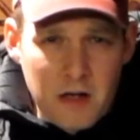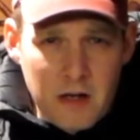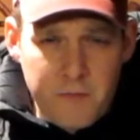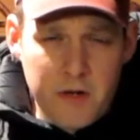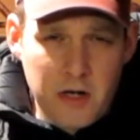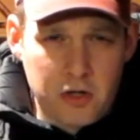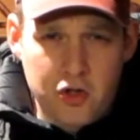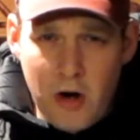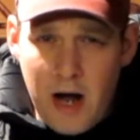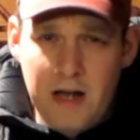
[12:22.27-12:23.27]
If you're going to
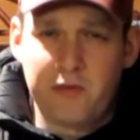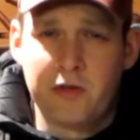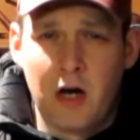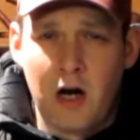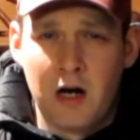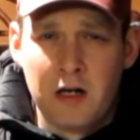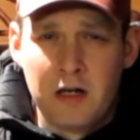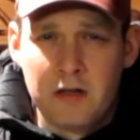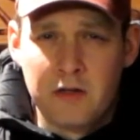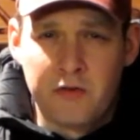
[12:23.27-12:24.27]
try a cigar,
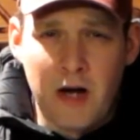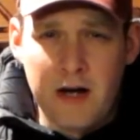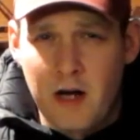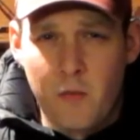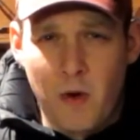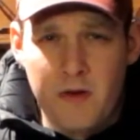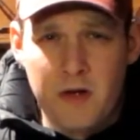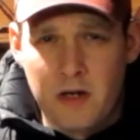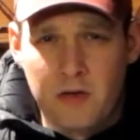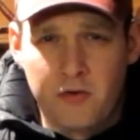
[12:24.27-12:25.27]
deciding on whether
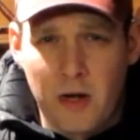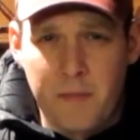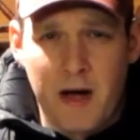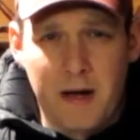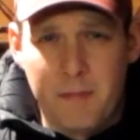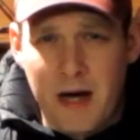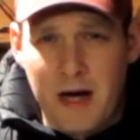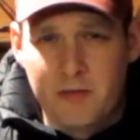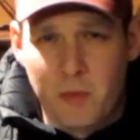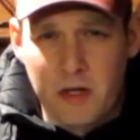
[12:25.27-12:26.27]
you're going to start buying
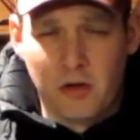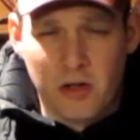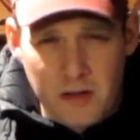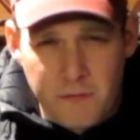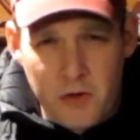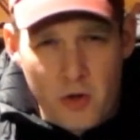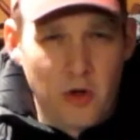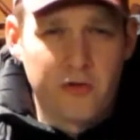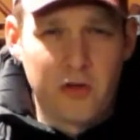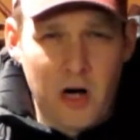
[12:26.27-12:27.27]
box when you're looking for your
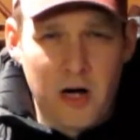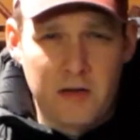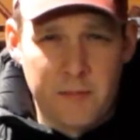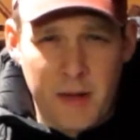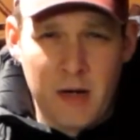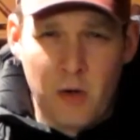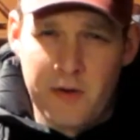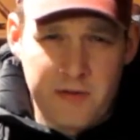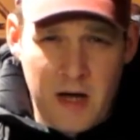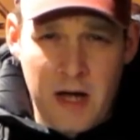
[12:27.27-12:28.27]
cigar to buy all
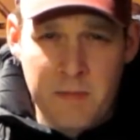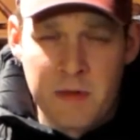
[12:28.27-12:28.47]
the time.